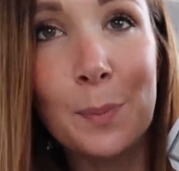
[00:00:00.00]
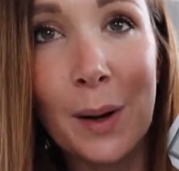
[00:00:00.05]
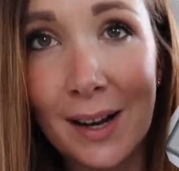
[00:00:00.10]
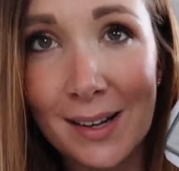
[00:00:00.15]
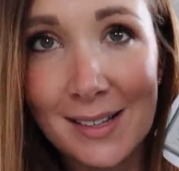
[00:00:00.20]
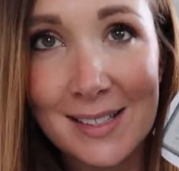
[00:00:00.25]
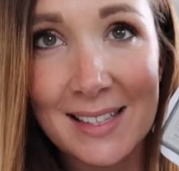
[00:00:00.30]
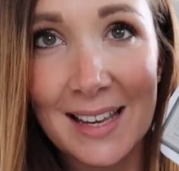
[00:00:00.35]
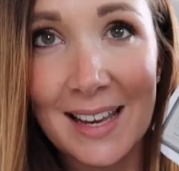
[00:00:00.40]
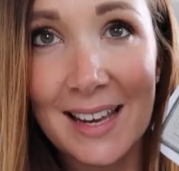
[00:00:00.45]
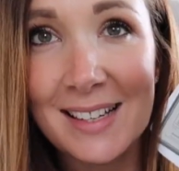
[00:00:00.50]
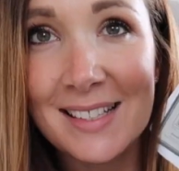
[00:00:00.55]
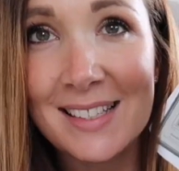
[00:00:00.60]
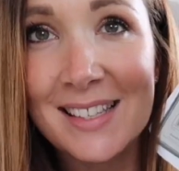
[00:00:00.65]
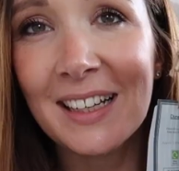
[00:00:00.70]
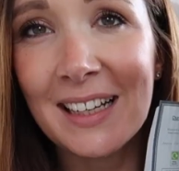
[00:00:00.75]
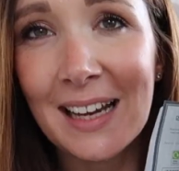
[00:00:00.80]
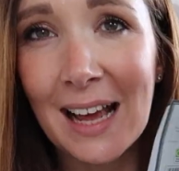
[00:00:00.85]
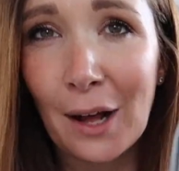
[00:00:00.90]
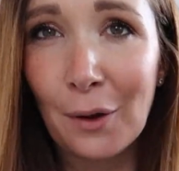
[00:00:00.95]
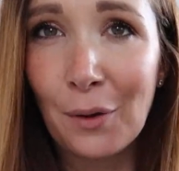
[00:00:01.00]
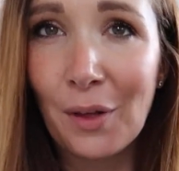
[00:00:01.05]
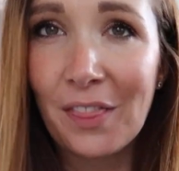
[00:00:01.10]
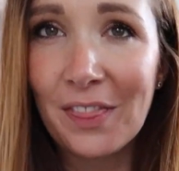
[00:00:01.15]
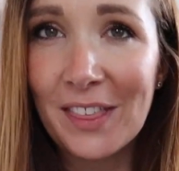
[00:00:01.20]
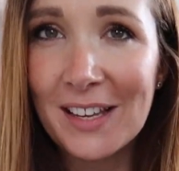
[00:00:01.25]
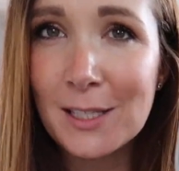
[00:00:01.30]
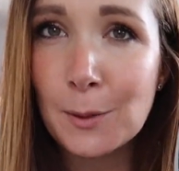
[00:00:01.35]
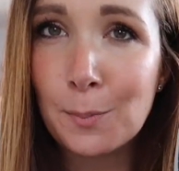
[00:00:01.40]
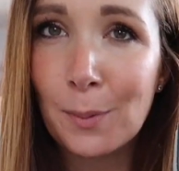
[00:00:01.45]
basket. Now,
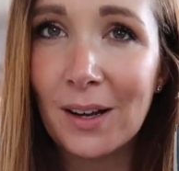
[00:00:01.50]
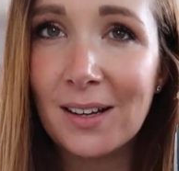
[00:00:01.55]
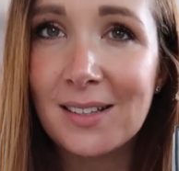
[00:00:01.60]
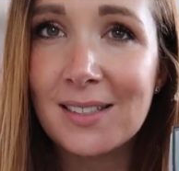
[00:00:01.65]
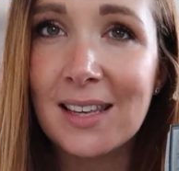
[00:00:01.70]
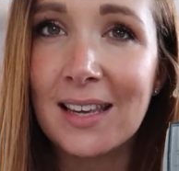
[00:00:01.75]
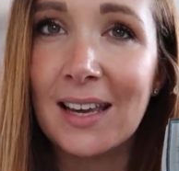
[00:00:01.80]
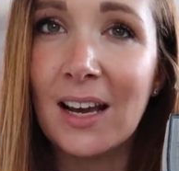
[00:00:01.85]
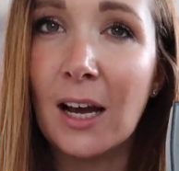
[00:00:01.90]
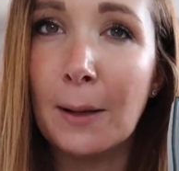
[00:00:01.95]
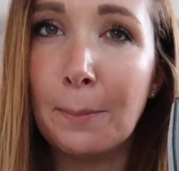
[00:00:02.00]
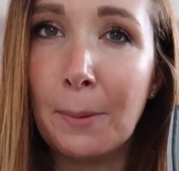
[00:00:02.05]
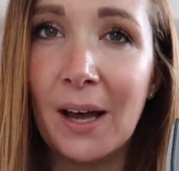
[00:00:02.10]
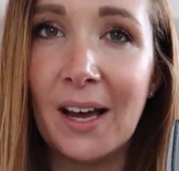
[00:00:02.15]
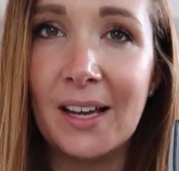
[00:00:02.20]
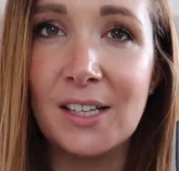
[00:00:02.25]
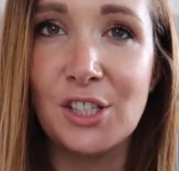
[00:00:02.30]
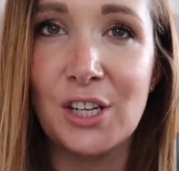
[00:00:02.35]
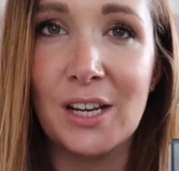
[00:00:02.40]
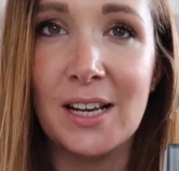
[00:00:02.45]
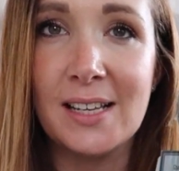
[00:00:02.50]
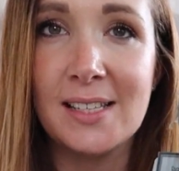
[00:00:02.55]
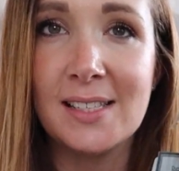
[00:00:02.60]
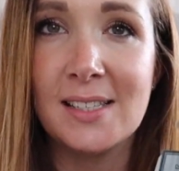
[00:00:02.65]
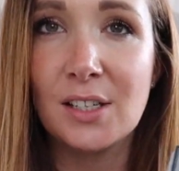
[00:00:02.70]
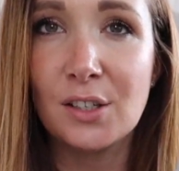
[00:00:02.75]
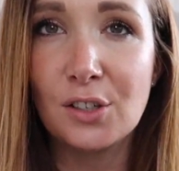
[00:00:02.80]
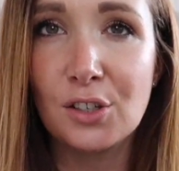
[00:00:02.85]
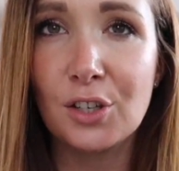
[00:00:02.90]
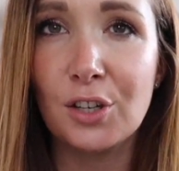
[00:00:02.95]
this basket I
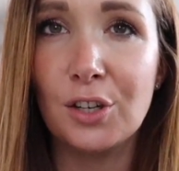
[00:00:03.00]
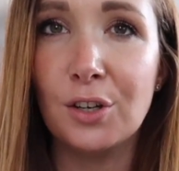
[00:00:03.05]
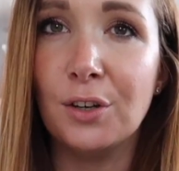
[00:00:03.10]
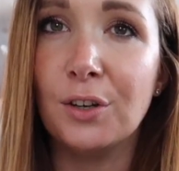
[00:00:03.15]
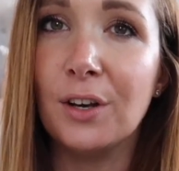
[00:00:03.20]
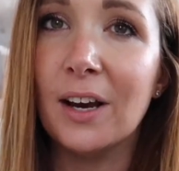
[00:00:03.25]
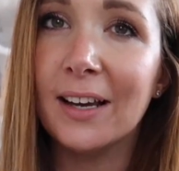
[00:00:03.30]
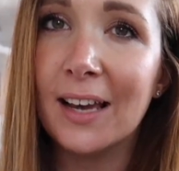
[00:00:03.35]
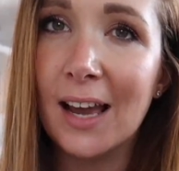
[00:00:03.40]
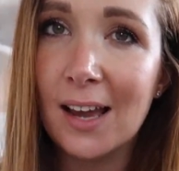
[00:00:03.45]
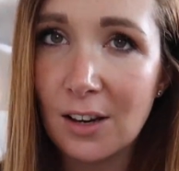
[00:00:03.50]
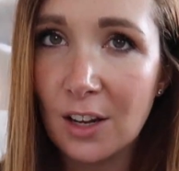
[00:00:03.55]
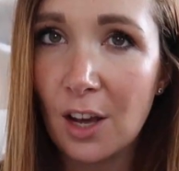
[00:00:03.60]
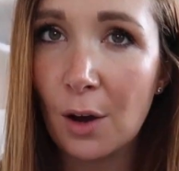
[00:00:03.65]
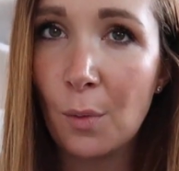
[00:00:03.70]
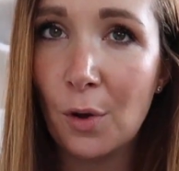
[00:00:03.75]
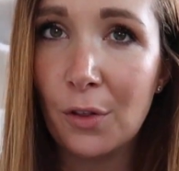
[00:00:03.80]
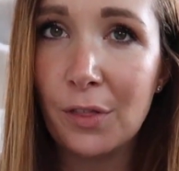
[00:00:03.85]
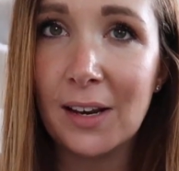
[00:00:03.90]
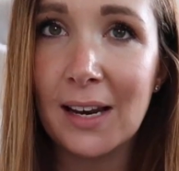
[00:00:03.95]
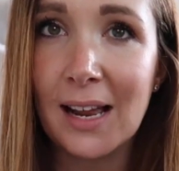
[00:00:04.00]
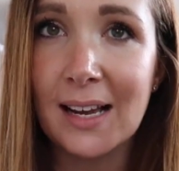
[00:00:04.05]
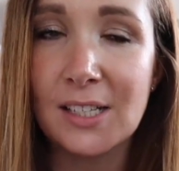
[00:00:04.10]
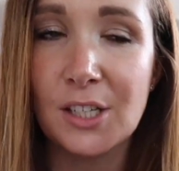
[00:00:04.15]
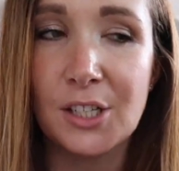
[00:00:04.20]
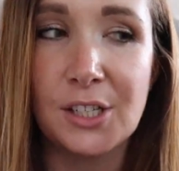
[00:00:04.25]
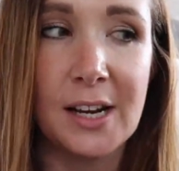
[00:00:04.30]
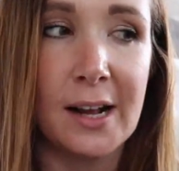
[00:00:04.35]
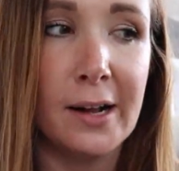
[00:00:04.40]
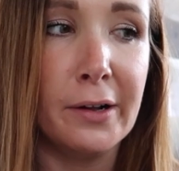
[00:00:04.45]
purchased to again go on the ladder
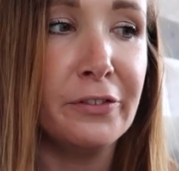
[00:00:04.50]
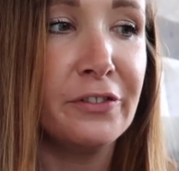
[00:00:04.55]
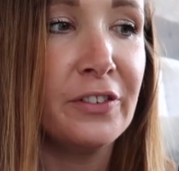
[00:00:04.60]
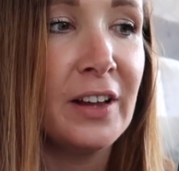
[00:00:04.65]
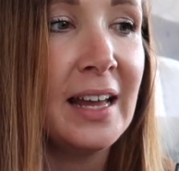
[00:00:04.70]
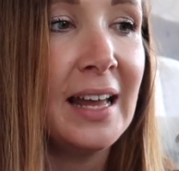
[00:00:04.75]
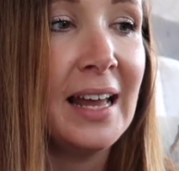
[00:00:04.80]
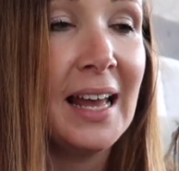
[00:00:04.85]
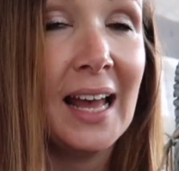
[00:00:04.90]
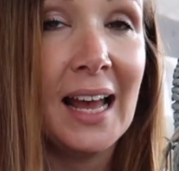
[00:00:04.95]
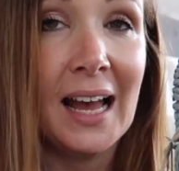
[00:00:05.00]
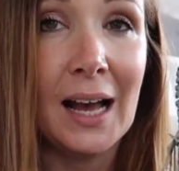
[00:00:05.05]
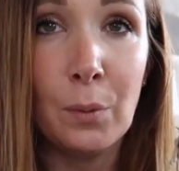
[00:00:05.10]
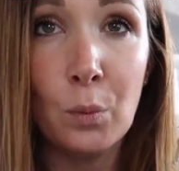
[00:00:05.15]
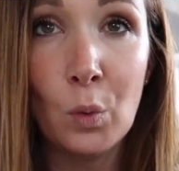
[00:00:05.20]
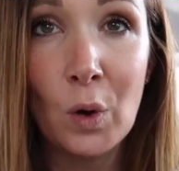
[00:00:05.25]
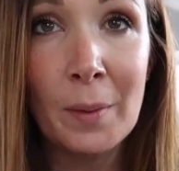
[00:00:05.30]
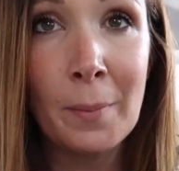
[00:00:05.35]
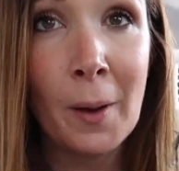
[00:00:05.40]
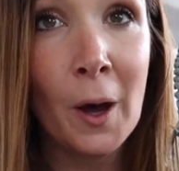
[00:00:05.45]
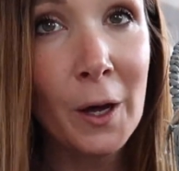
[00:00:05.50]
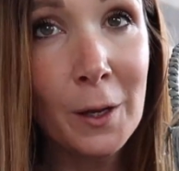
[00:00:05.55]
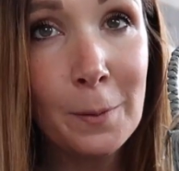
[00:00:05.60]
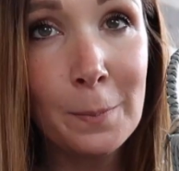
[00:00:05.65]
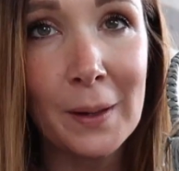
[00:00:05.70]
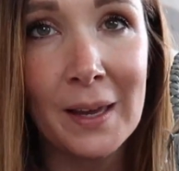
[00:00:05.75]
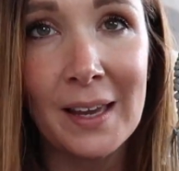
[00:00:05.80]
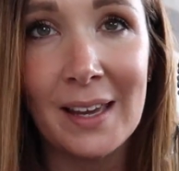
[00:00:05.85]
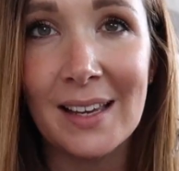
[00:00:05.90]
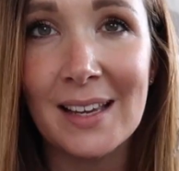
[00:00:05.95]
shelf, and what I'm
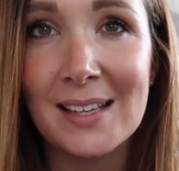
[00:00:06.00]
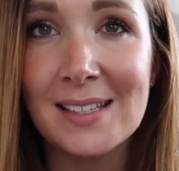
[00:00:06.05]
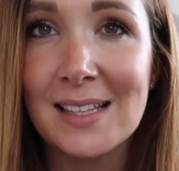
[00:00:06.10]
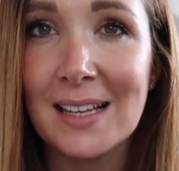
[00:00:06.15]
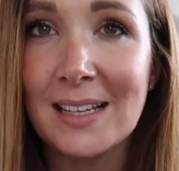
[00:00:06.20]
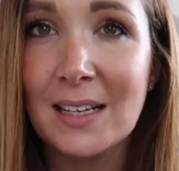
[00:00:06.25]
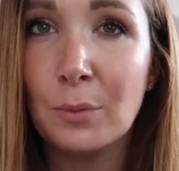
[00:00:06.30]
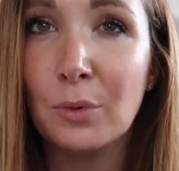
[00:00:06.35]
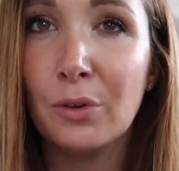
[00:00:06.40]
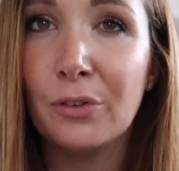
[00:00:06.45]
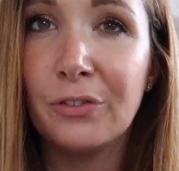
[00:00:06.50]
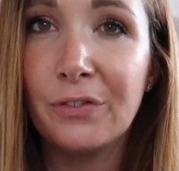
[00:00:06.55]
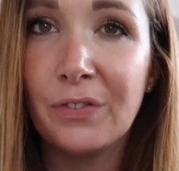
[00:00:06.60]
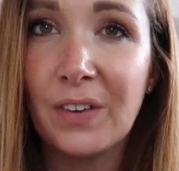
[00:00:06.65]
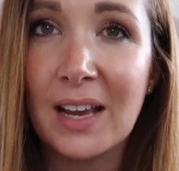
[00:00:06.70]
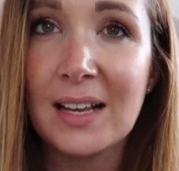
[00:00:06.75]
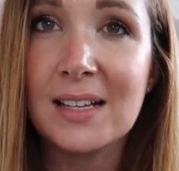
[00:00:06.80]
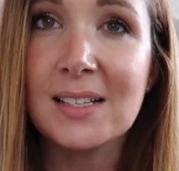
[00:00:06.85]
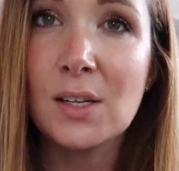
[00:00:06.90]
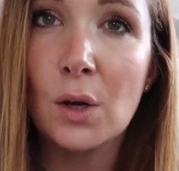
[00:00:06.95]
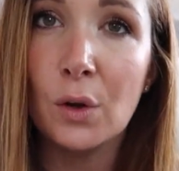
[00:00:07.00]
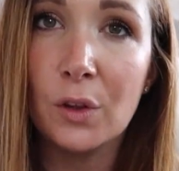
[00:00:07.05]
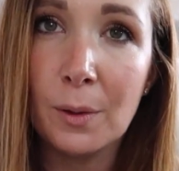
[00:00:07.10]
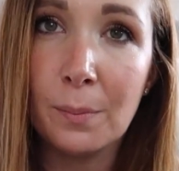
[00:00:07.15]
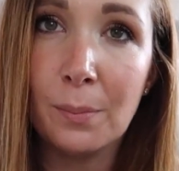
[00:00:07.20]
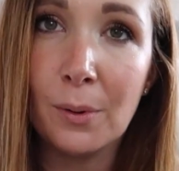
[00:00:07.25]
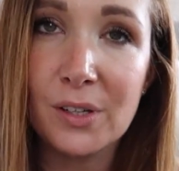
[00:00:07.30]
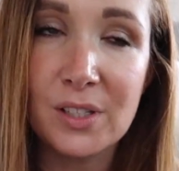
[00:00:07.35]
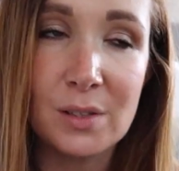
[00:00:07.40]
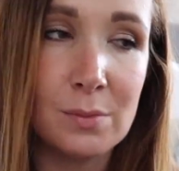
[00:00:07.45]
hoping is that it will fit on the
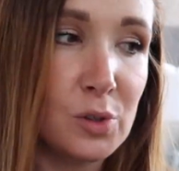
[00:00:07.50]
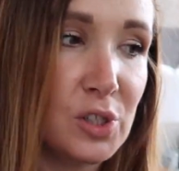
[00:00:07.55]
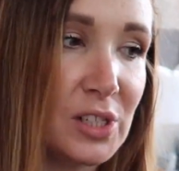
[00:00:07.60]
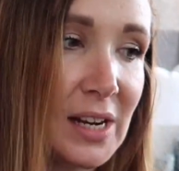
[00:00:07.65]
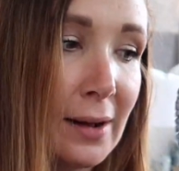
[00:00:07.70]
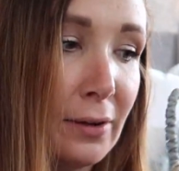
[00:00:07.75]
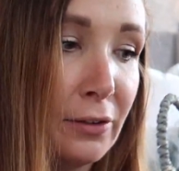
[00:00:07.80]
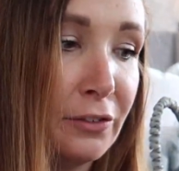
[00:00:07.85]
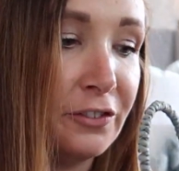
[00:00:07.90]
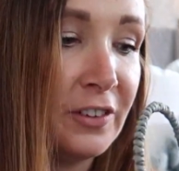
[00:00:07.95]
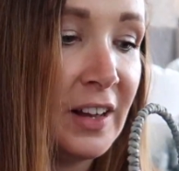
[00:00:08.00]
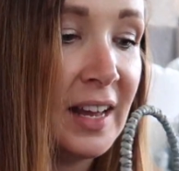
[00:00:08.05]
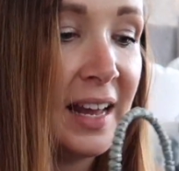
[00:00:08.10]
bottom shelf,